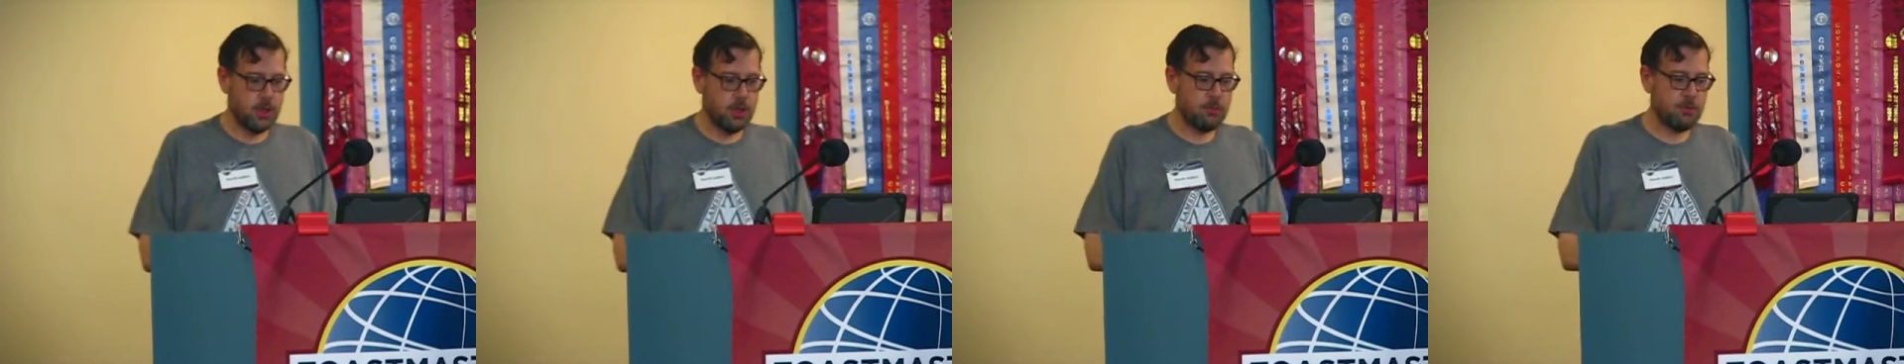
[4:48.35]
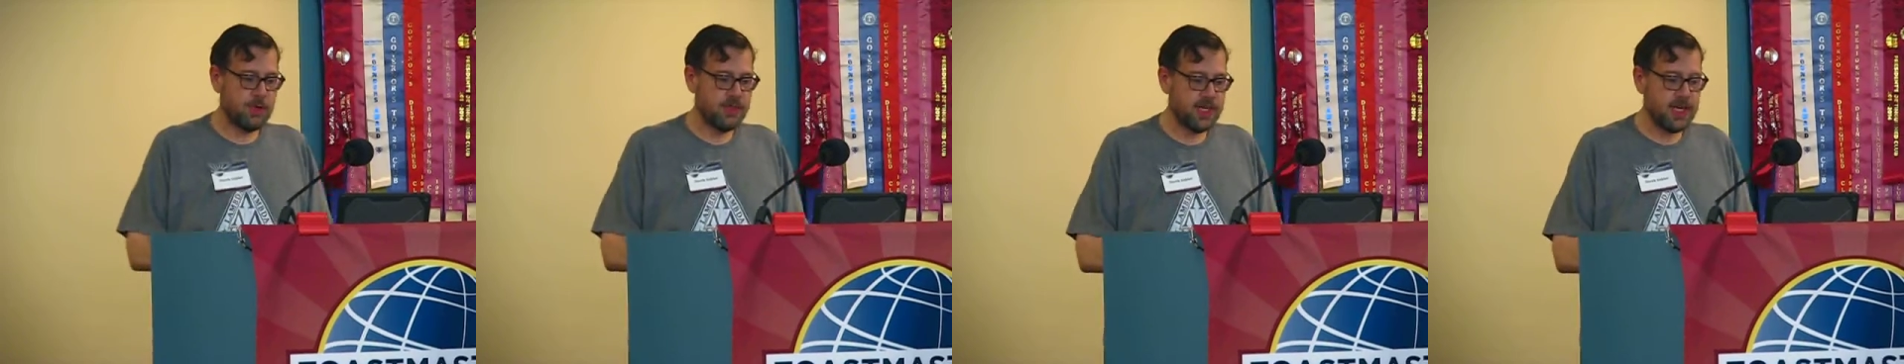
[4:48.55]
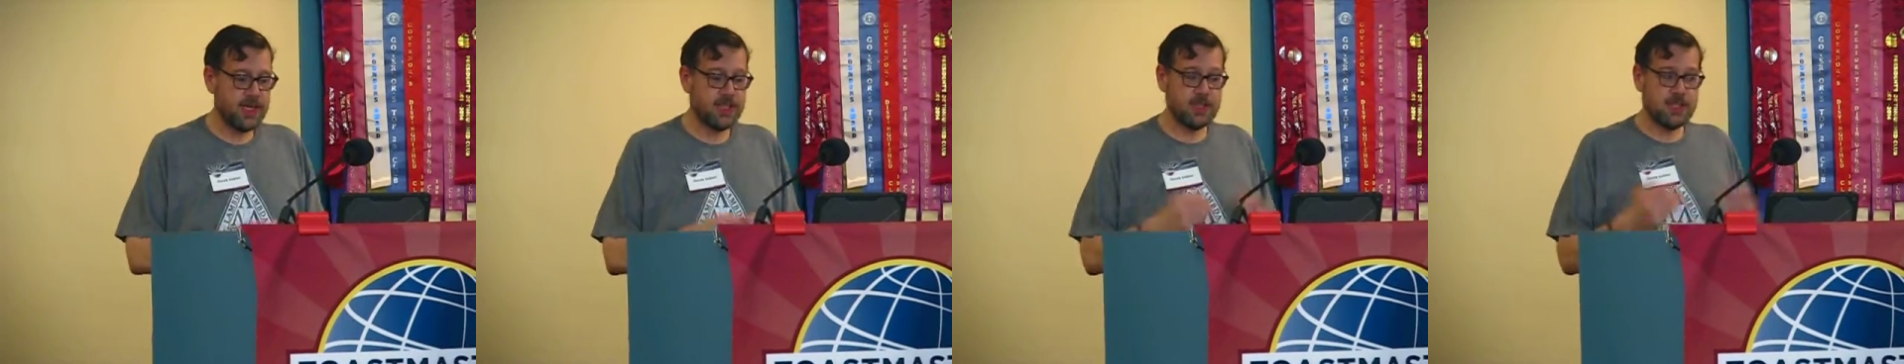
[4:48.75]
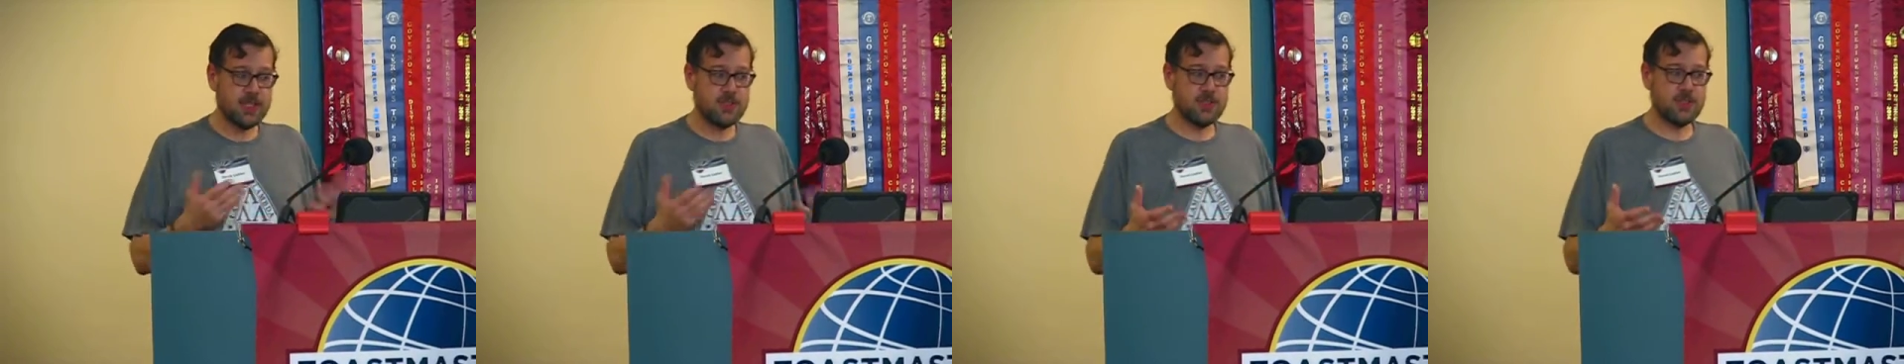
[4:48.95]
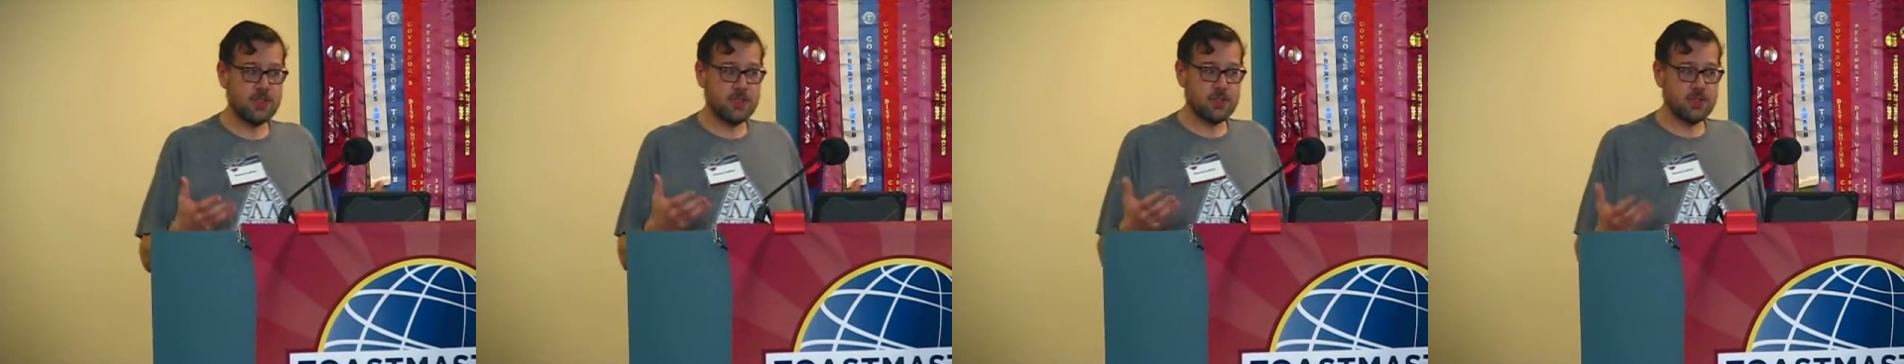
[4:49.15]
but that
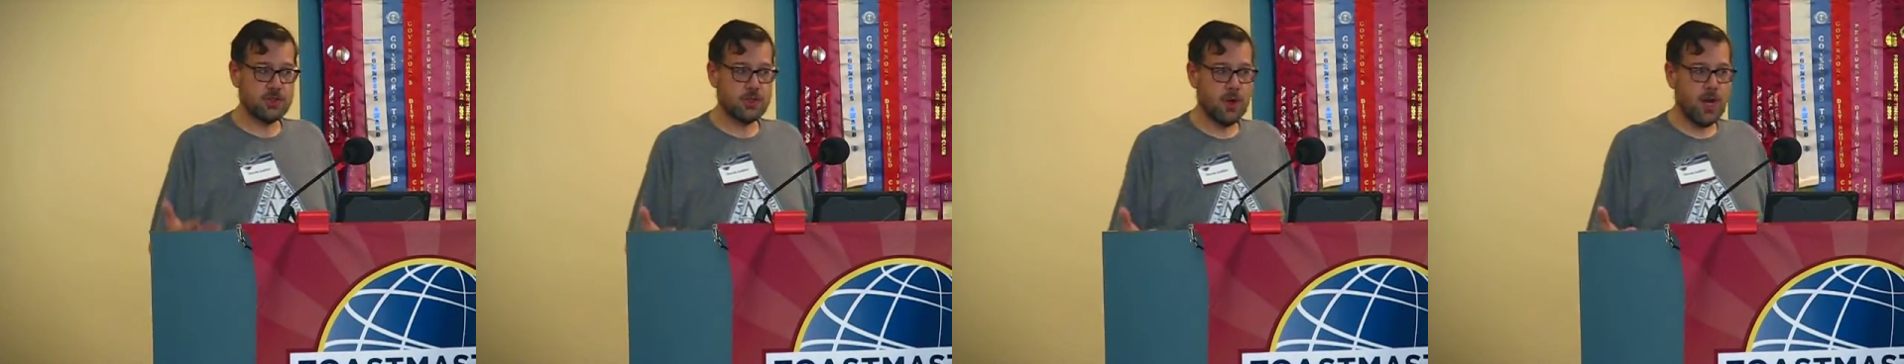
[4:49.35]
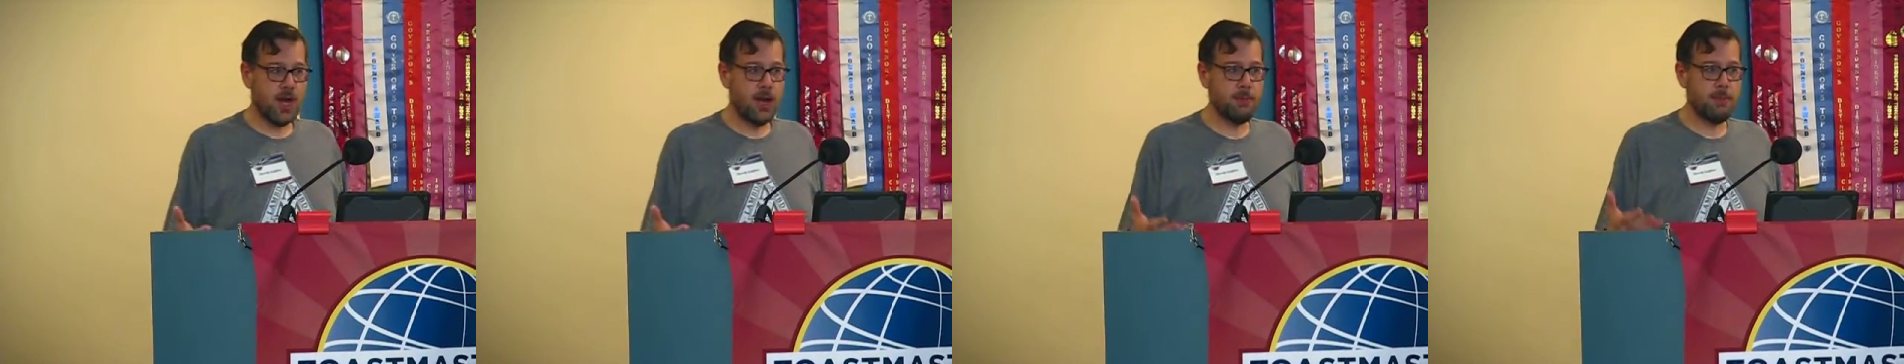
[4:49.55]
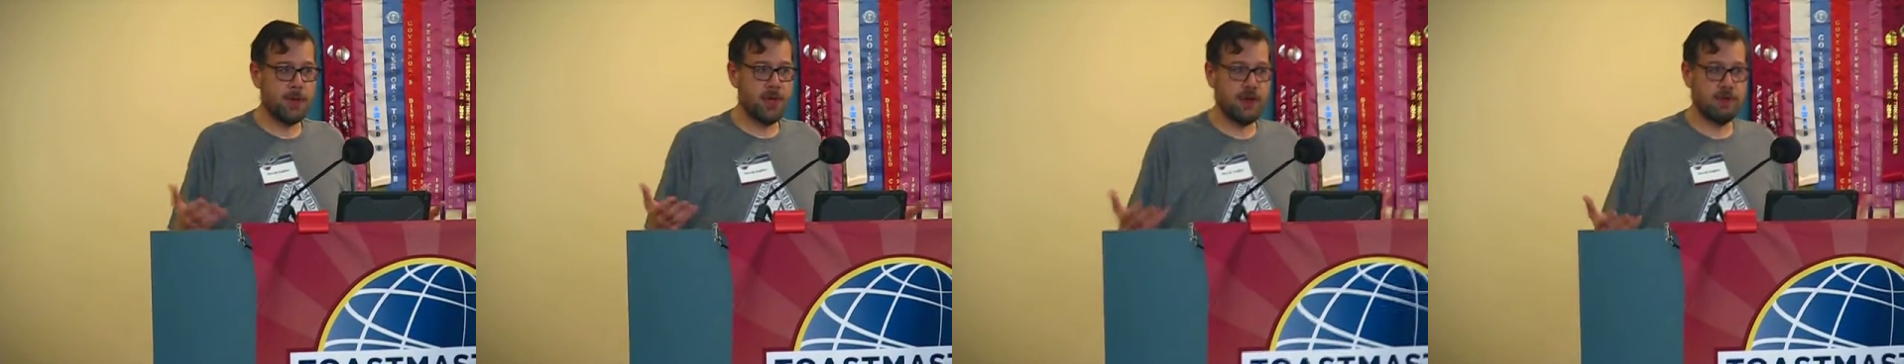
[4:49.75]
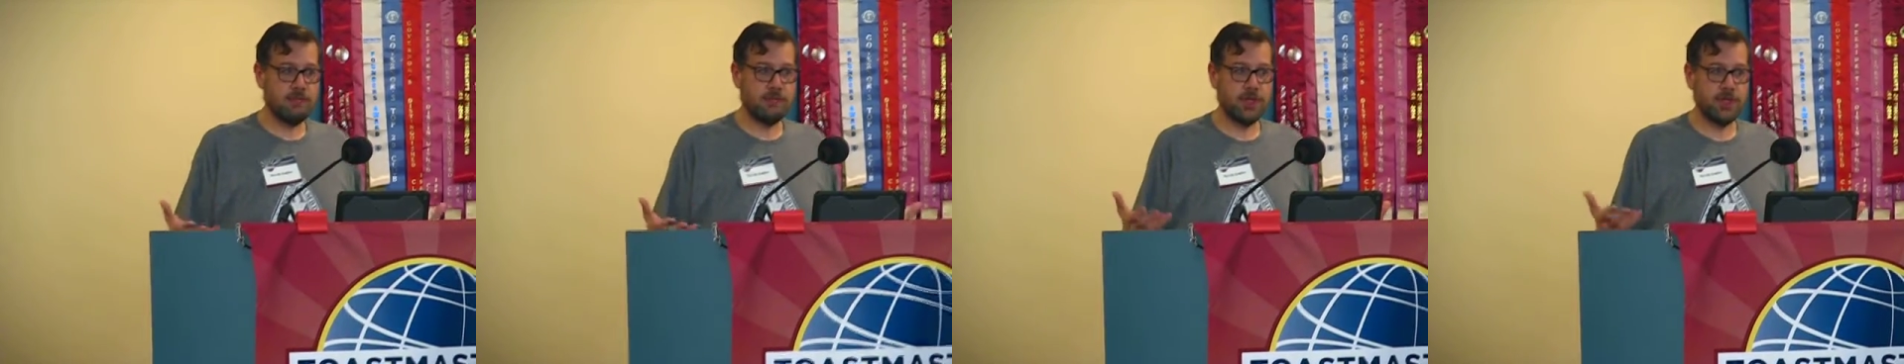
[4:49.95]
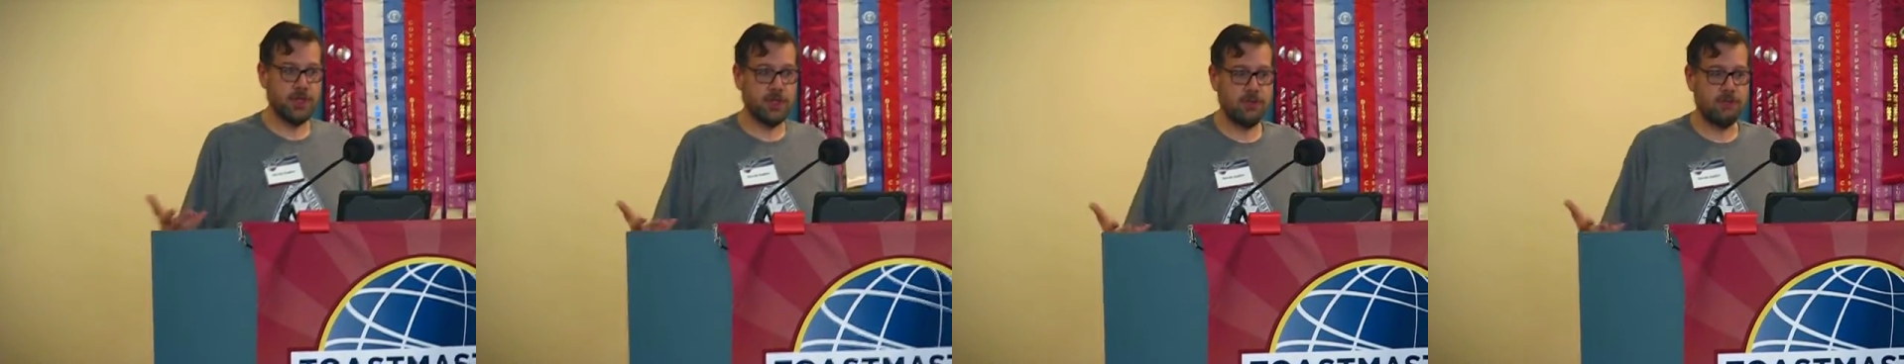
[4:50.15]
doesn't describe
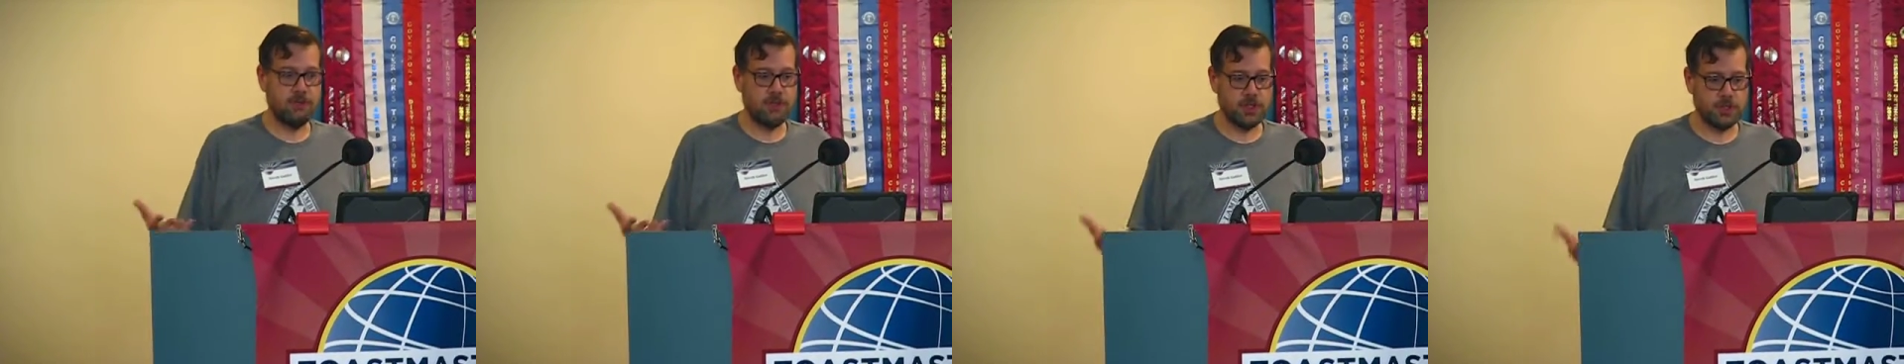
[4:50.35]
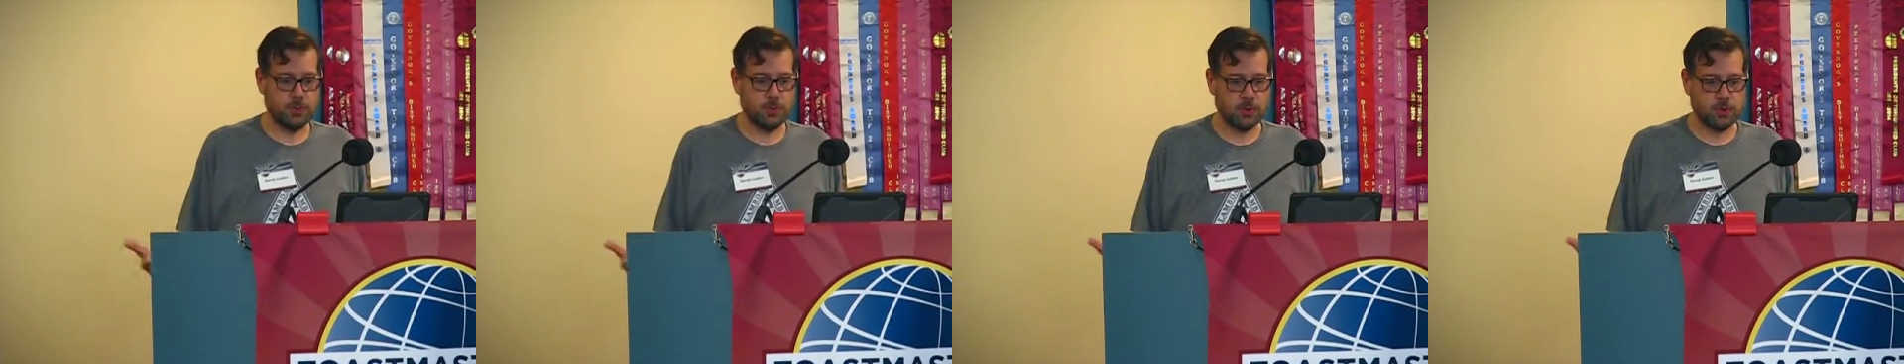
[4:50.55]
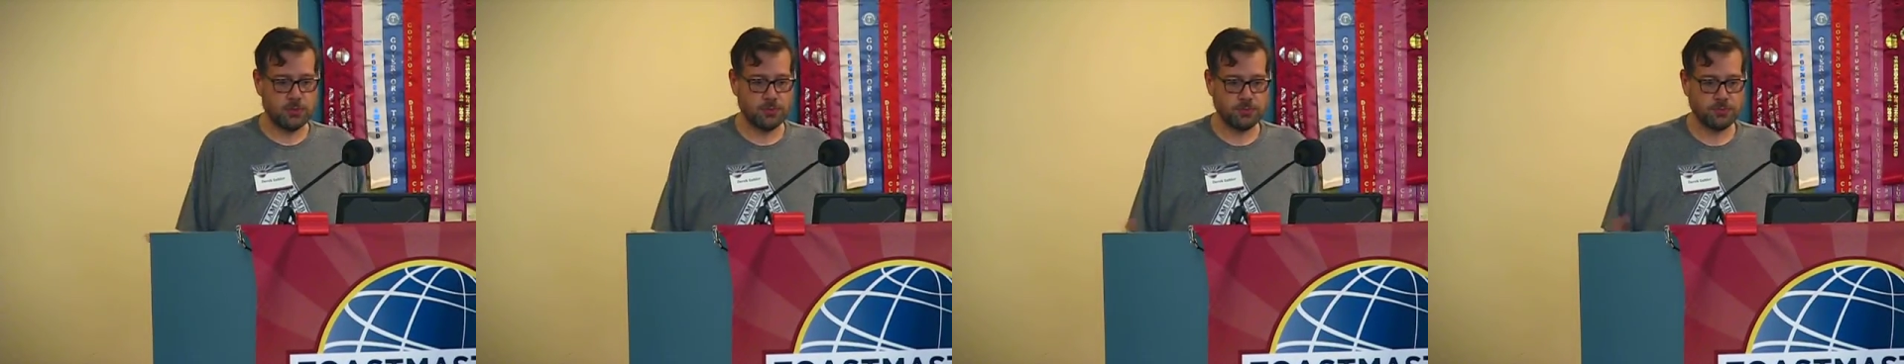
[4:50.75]
every individual.